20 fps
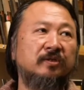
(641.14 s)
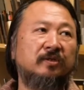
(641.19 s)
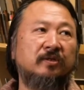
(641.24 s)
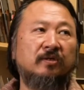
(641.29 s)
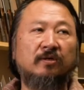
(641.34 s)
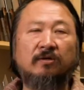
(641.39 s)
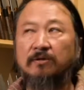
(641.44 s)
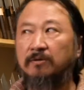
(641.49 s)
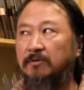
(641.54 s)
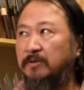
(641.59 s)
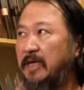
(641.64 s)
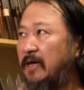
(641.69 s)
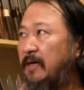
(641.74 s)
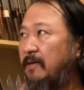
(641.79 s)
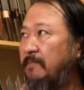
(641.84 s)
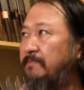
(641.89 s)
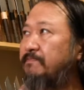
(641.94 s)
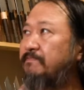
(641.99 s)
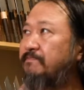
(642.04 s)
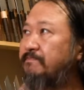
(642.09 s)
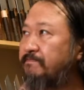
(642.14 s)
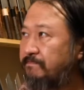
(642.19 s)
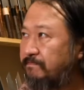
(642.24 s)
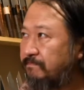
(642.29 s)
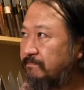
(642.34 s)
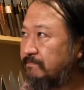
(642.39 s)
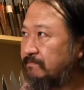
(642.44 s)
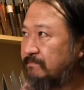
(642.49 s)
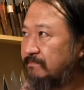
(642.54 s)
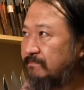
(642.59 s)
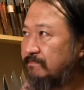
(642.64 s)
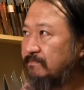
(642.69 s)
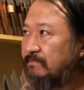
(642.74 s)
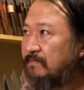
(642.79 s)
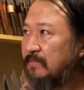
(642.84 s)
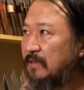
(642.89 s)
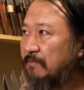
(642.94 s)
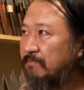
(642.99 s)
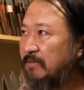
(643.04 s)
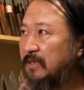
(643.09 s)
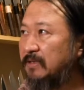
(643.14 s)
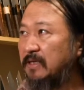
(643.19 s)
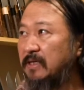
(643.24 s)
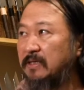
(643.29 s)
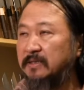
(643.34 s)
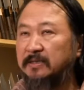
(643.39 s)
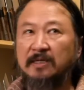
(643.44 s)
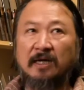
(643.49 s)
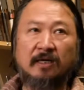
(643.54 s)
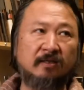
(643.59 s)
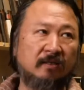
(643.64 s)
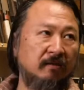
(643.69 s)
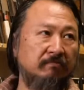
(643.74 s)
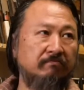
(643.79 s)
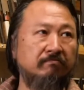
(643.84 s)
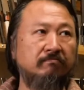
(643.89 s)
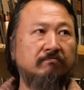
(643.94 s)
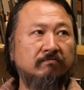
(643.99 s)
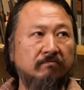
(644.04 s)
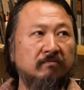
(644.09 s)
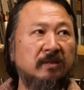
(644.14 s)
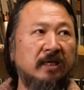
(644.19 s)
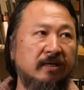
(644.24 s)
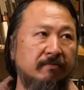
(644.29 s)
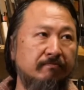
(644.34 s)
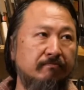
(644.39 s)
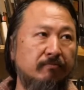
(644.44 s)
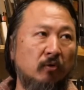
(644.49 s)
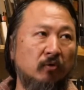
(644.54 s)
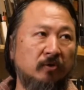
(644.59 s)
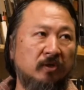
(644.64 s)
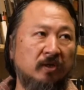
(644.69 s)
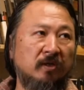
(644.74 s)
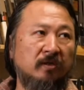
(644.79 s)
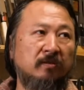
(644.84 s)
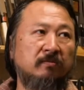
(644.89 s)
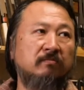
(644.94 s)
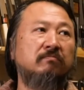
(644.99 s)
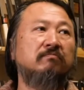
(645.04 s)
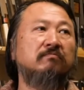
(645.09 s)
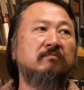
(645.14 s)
So but they starting importing